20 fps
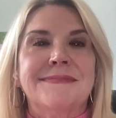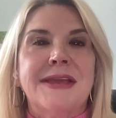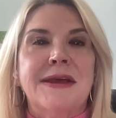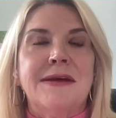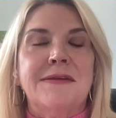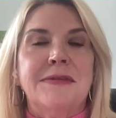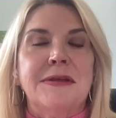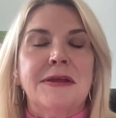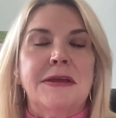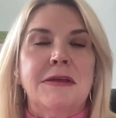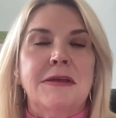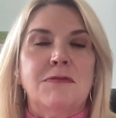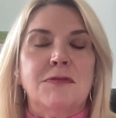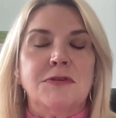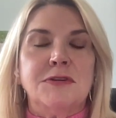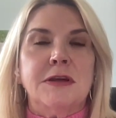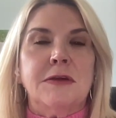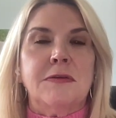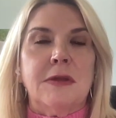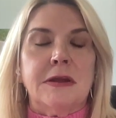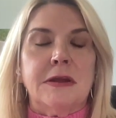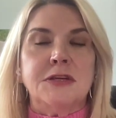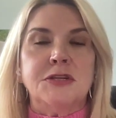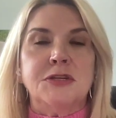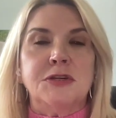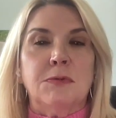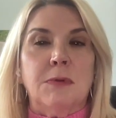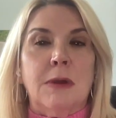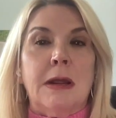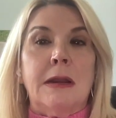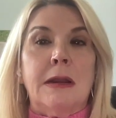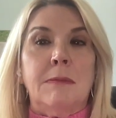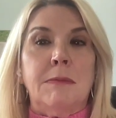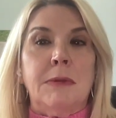Yeah, thank you for saying that, because you're right.